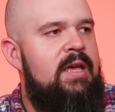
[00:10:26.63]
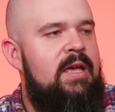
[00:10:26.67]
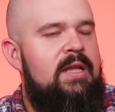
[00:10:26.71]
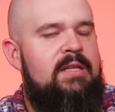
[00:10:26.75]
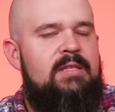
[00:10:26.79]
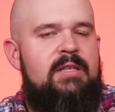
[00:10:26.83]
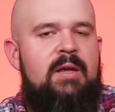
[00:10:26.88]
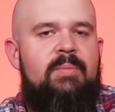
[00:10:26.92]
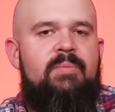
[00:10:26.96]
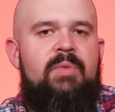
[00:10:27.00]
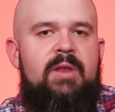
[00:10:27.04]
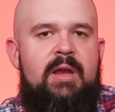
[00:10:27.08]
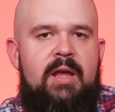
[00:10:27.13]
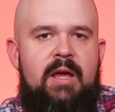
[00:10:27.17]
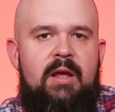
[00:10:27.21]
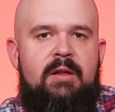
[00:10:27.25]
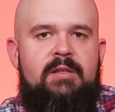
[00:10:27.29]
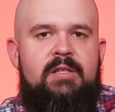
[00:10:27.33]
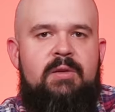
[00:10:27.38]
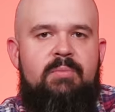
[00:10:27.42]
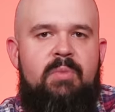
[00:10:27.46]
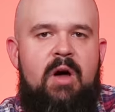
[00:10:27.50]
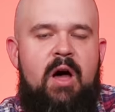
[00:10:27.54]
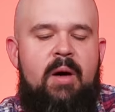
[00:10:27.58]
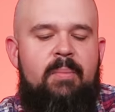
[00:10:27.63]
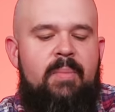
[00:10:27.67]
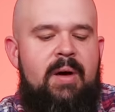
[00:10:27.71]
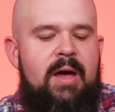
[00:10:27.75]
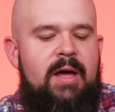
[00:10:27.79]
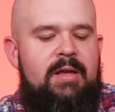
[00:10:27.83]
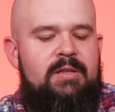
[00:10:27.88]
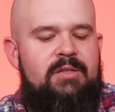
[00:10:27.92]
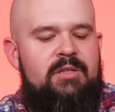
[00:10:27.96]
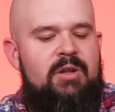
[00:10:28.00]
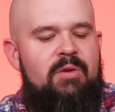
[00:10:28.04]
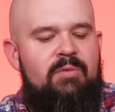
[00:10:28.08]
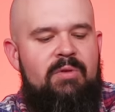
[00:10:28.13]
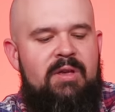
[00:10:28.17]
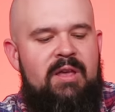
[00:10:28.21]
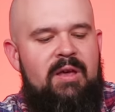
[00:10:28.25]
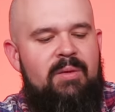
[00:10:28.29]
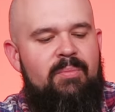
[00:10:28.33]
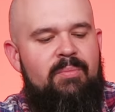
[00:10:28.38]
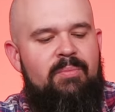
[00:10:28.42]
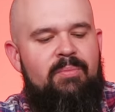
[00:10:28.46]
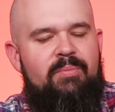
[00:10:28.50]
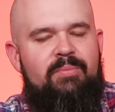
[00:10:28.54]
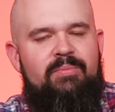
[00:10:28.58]
Get something else at Popeyes. Don't
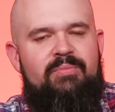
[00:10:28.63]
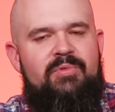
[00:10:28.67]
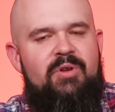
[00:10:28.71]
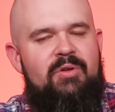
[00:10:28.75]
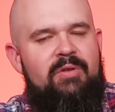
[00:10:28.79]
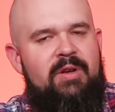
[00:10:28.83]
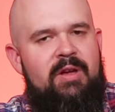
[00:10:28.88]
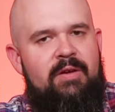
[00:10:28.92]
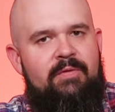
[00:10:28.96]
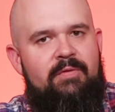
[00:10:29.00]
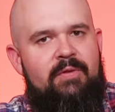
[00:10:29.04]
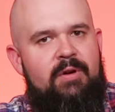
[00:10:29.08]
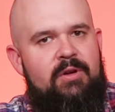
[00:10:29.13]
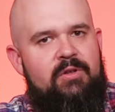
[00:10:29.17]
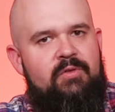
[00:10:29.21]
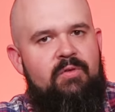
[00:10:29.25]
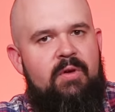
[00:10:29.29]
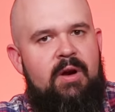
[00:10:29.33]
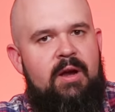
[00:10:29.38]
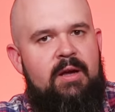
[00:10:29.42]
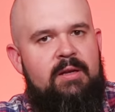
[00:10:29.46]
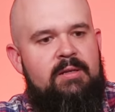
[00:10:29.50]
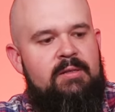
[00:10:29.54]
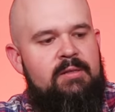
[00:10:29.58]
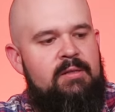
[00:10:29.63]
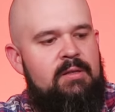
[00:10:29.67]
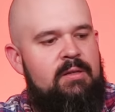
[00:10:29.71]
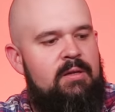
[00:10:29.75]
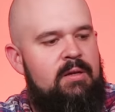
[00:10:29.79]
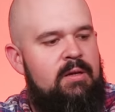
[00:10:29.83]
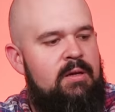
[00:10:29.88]
get French fries.